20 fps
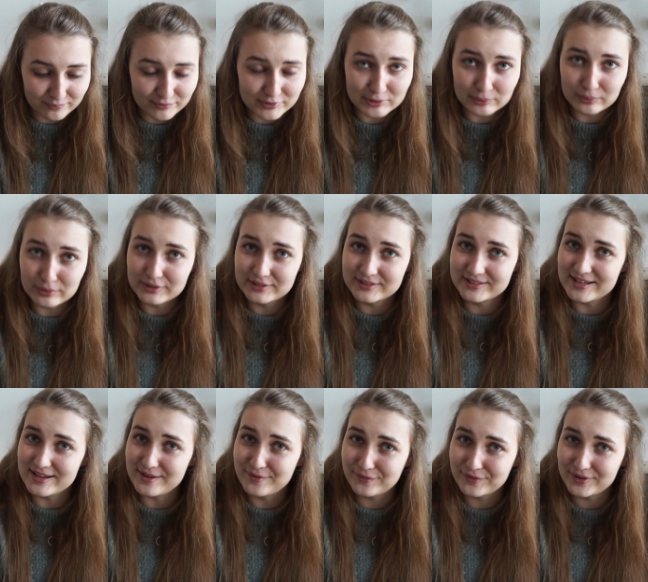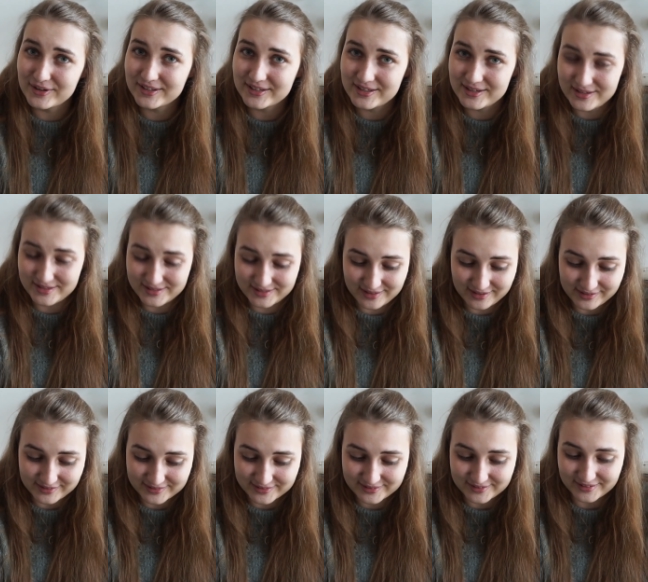So we see if he
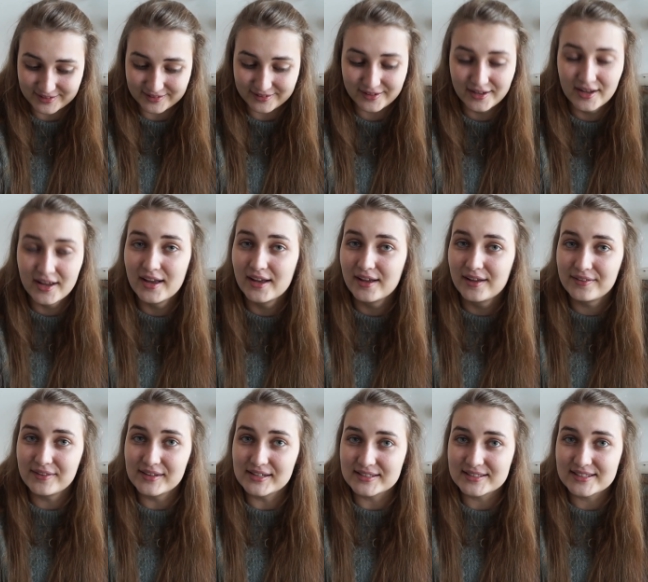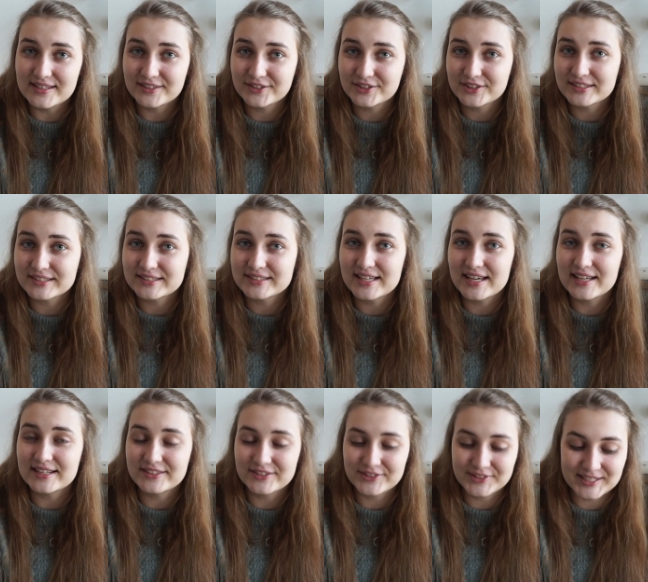thinks that there's a
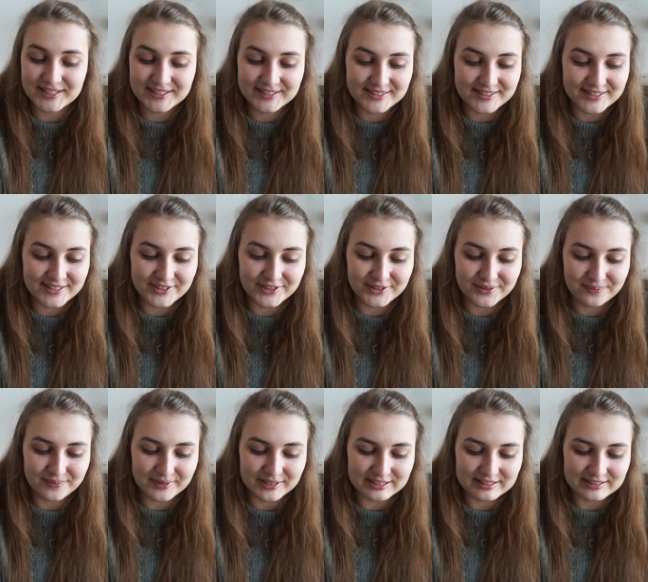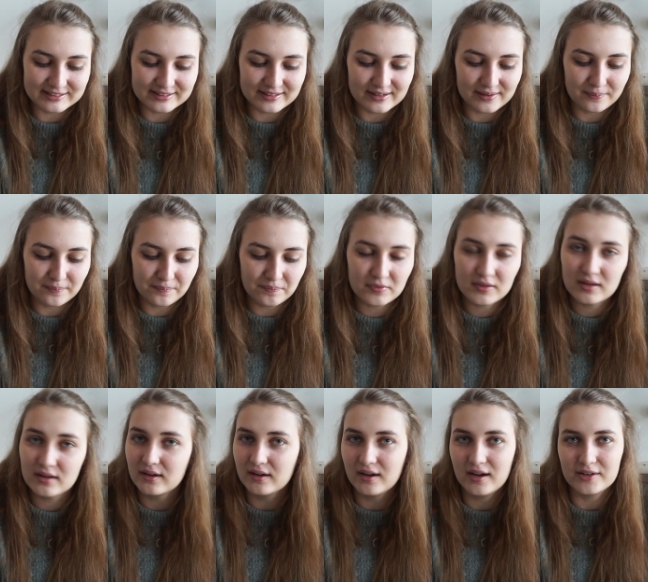Santa next year, but
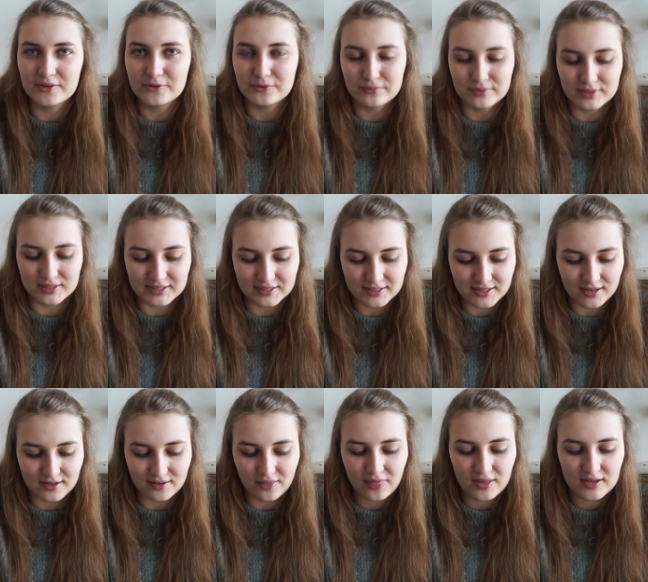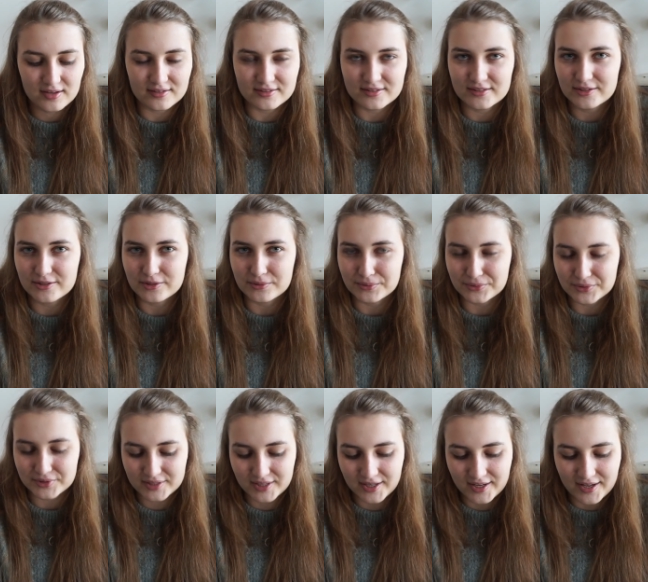I don't really care. I think it's
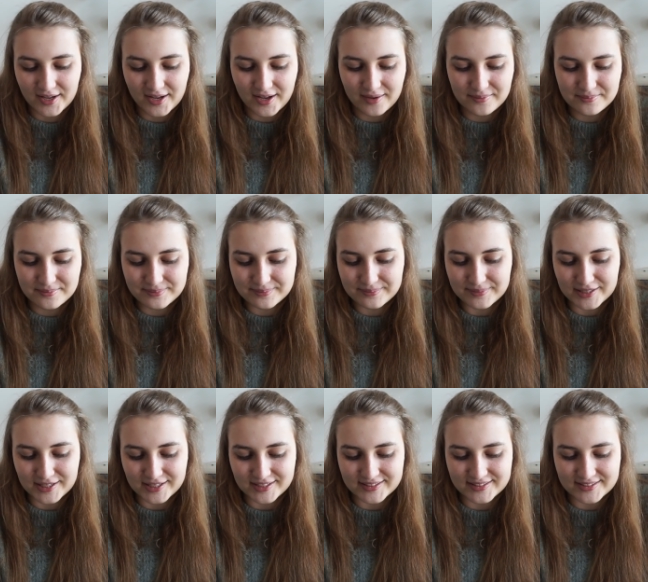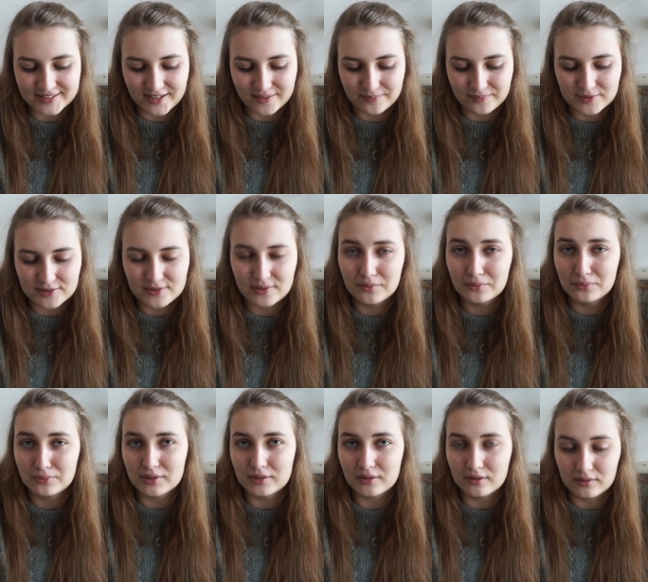cute. But so
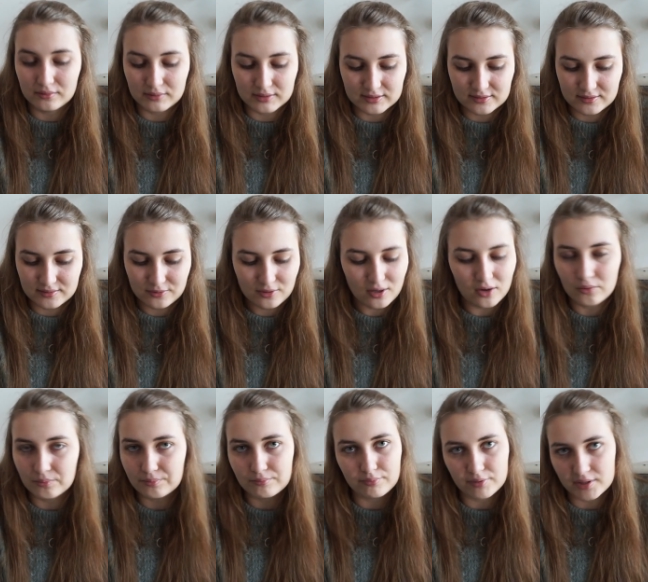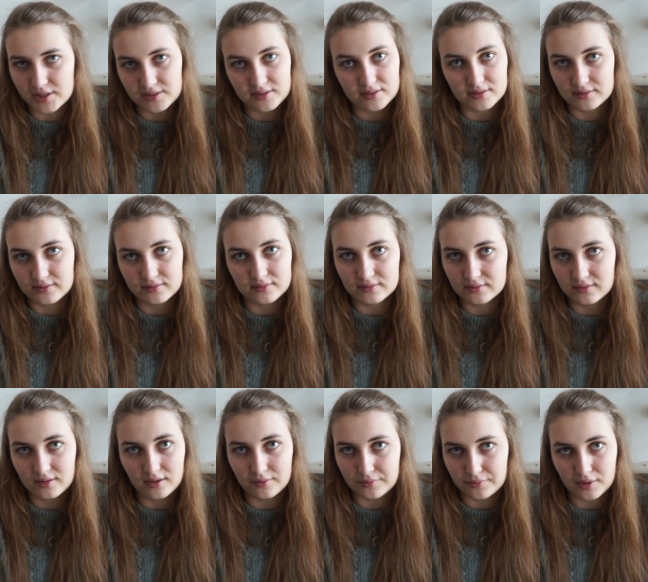we always open presents
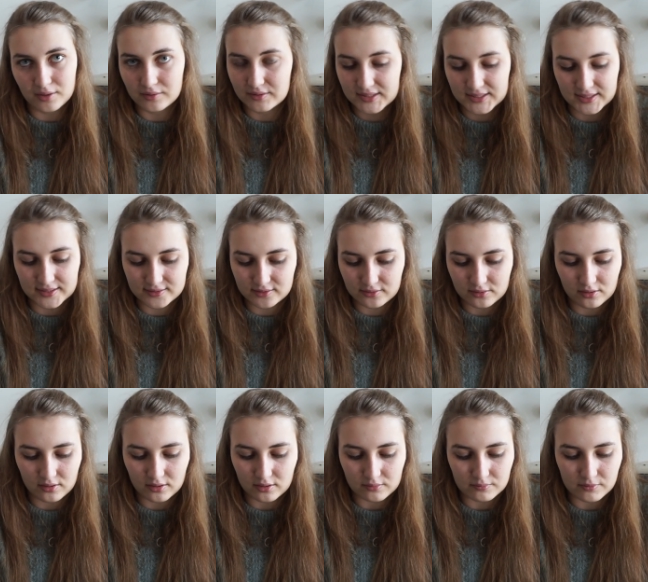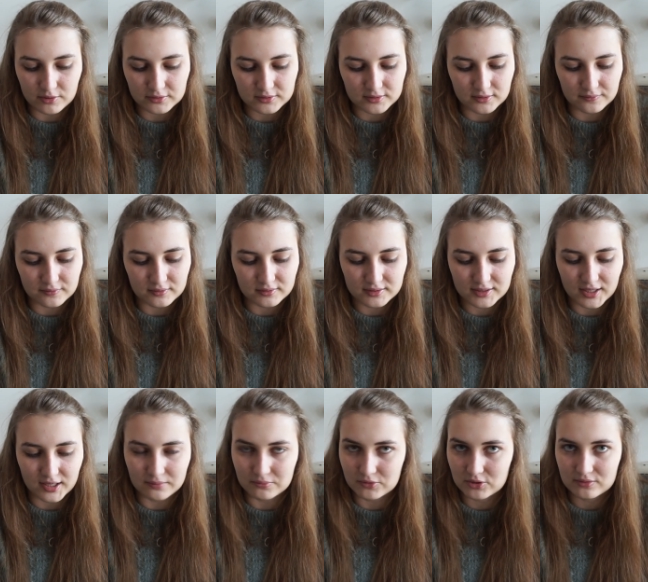around 6 o'clock most of the
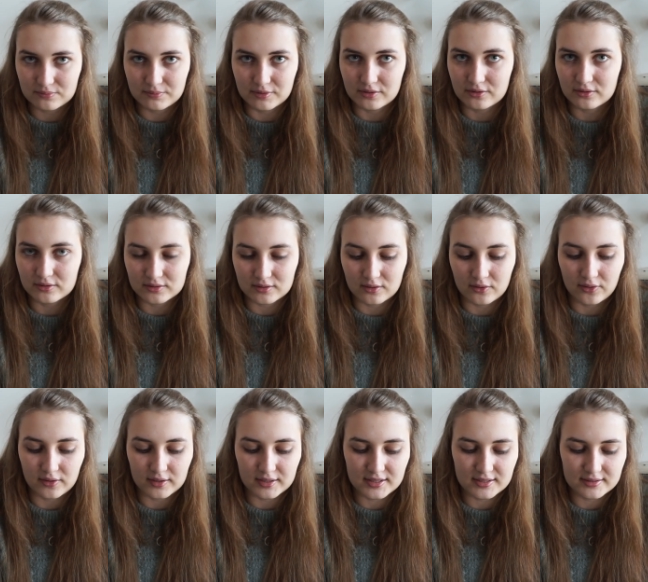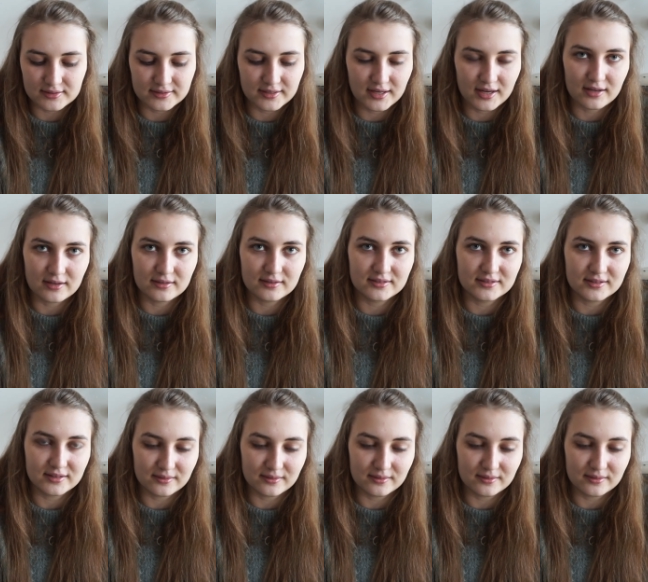time, just because all the kids can't,